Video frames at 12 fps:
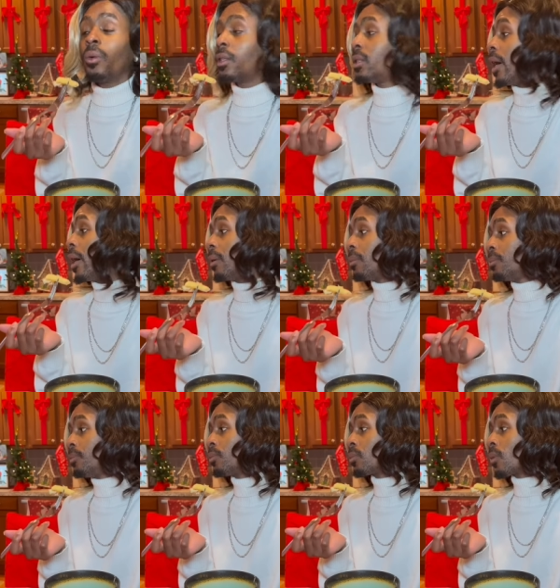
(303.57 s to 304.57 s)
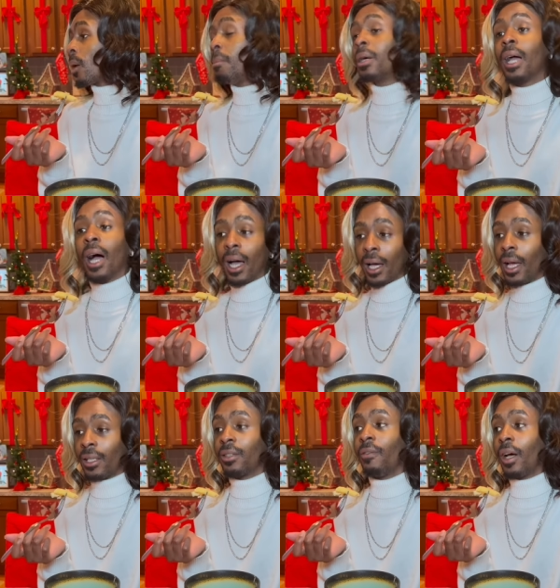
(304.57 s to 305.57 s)
want to say, but God
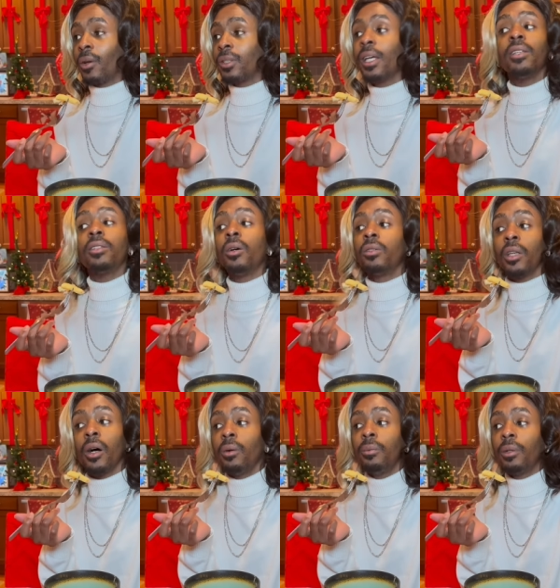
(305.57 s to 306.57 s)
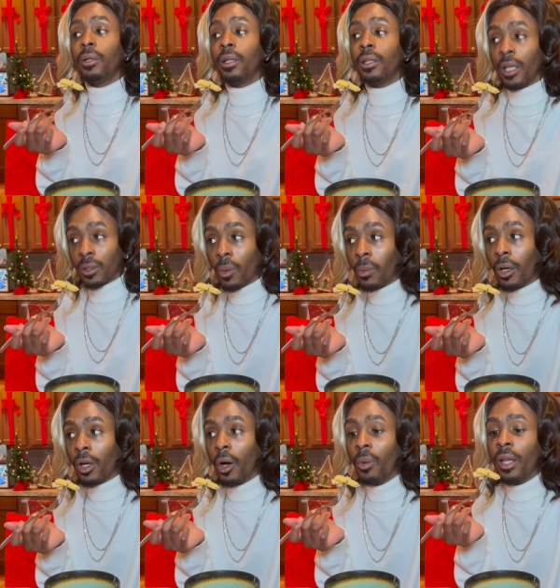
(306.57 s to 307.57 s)
has the final say so. So that's what we're going
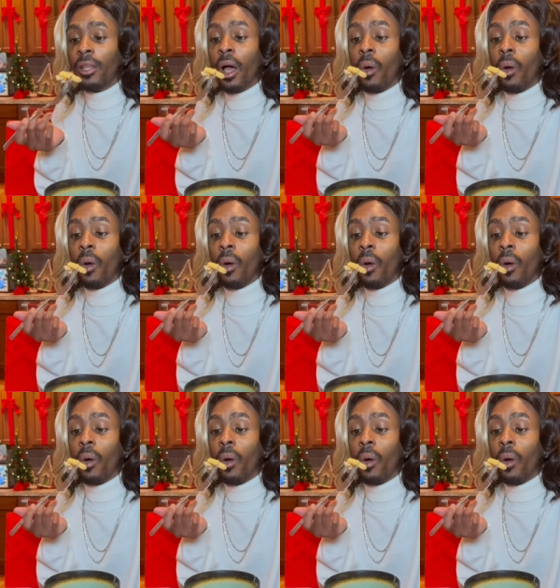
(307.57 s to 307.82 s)
to go with.